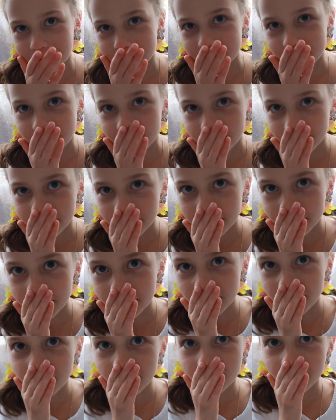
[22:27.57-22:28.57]
for
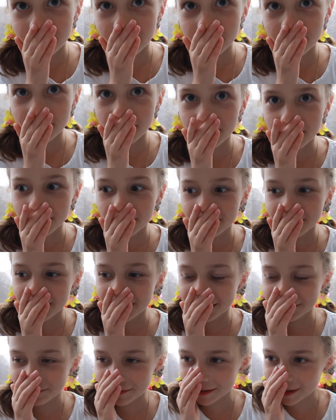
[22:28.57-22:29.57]
uh,
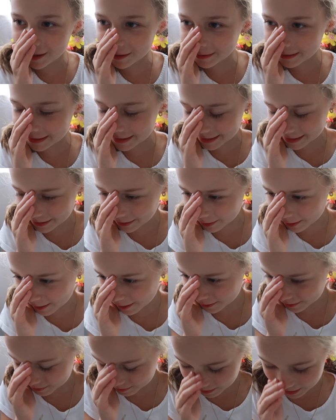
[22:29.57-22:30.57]
I forgot what it's
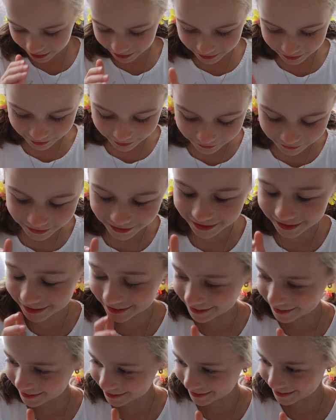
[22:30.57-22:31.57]
called, but I know what it
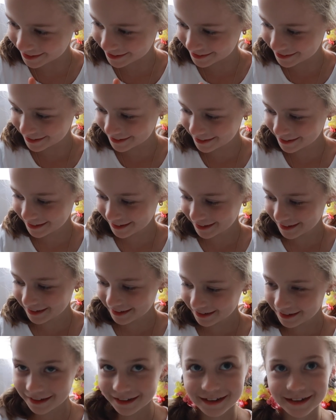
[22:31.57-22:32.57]
is.
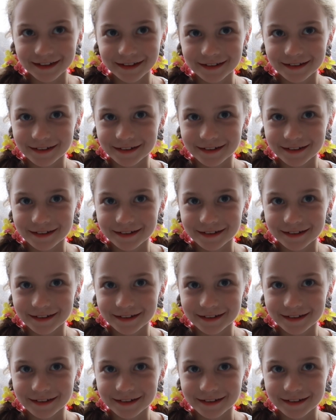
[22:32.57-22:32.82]
Black.